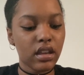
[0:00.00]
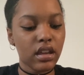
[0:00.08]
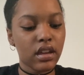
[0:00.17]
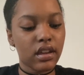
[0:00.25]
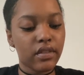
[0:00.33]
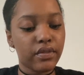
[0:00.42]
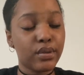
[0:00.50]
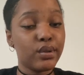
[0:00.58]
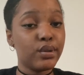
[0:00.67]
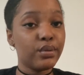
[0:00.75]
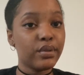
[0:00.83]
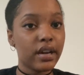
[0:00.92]
If you
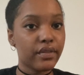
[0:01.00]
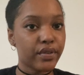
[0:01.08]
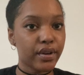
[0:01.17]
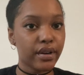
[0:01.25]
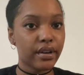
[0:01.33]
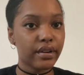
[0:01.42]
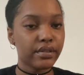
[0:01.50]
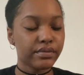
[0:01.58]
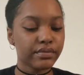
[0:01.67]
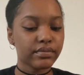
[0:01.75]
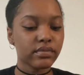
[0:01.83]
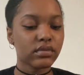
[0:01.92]
do ever
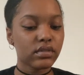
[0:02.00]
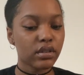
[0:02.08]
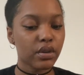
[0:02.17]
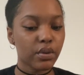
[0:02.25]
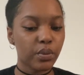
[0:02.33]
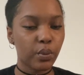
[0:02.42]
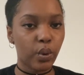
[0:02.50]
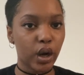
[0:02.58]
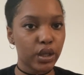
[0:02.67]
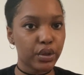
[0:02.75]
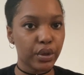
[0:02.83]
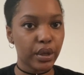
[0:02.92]

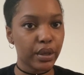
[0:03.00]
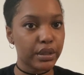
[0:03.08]
want to